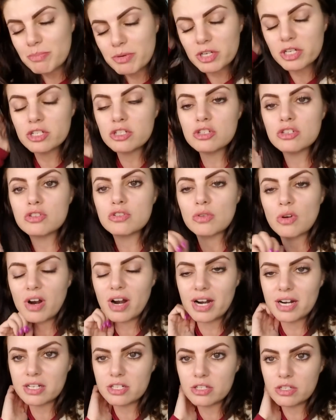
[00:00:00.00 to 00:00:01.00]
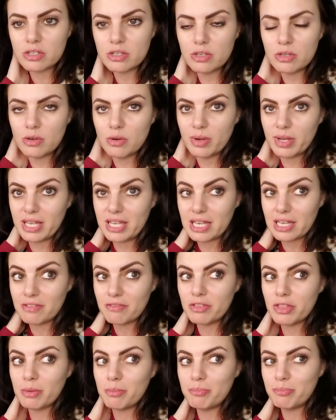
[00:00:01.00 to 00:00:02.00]
bird store to
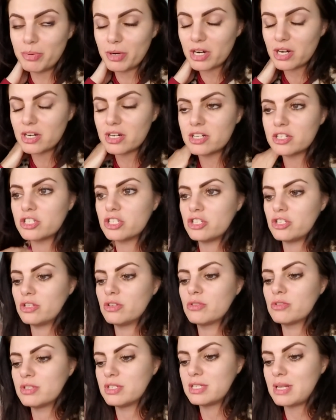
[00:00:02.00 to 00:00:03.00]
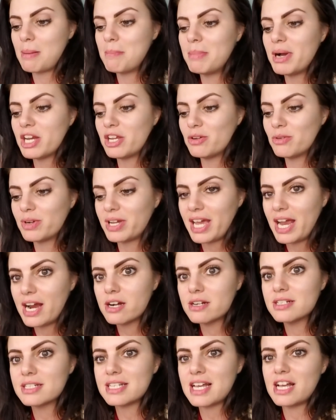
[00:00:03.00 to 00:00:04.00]
give the bird to somebody who
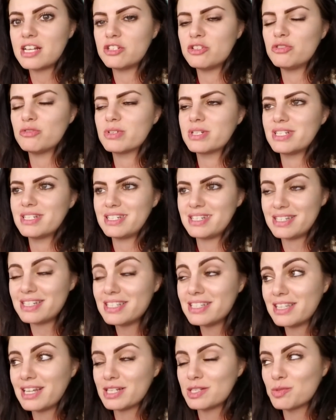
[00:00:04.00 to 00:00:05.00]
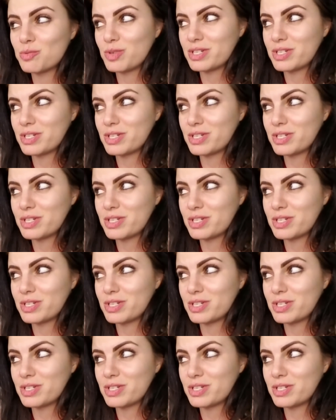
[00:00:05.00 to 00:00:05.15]
cares, as you can see, that's